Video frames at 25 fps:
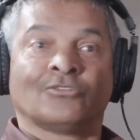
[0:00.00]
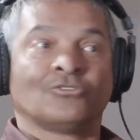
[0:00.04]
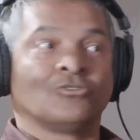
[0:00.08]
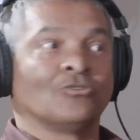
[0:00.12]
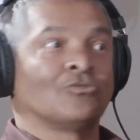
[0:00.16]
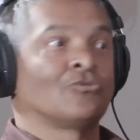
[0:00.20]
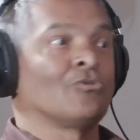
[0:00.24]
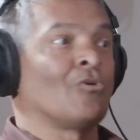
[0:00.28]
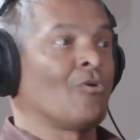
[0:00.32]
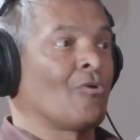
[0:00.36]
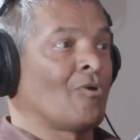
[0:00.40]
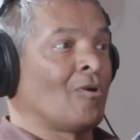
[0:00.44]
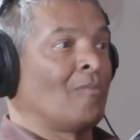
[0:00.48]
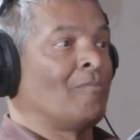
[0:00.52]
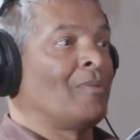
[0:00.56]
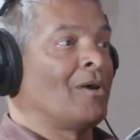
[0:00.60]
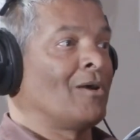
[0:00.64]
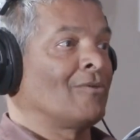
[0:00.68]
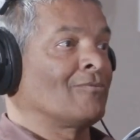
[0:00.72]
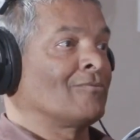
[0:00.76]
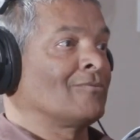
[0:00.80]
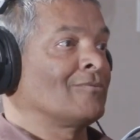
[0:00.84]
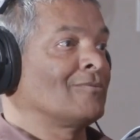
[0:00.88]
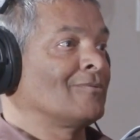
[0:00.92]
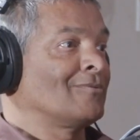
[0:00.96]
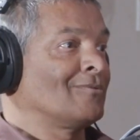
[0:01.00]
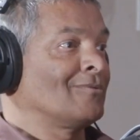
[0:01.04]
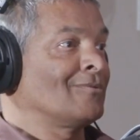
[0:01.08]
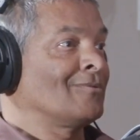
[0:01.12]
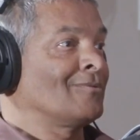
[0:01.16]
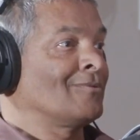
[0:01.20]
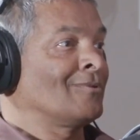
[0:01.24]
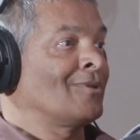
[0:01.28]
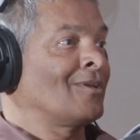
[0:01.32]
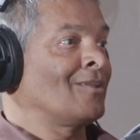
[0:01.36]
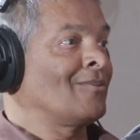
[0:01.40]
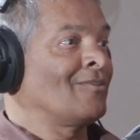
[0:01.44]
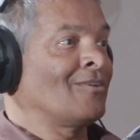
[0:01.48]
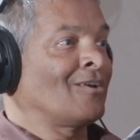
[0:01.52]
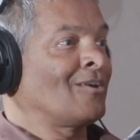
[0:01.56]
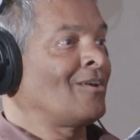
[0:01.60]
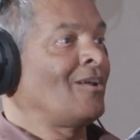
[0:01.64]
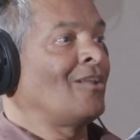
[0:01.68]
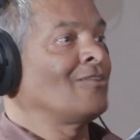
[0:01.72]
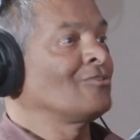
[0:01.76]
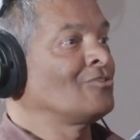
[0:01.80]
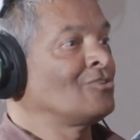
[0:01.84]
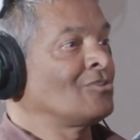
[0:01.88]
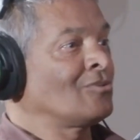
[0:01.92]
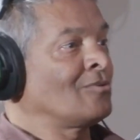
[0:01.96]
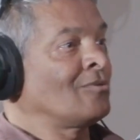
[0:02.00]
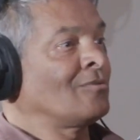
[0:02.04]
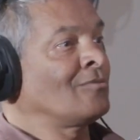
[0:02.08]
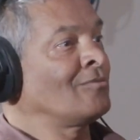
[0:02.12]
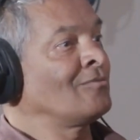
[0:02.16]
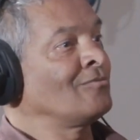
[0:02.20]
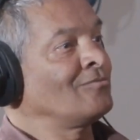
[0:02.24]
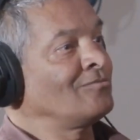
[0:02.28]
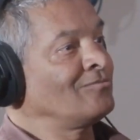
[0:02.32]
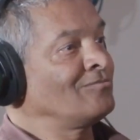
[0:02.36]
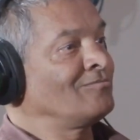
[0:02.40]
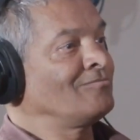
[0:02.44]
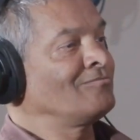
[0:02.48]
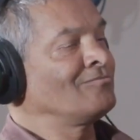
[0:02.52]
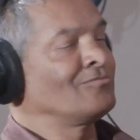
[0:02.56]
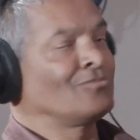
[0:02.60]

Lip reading: to talk about and the culture of,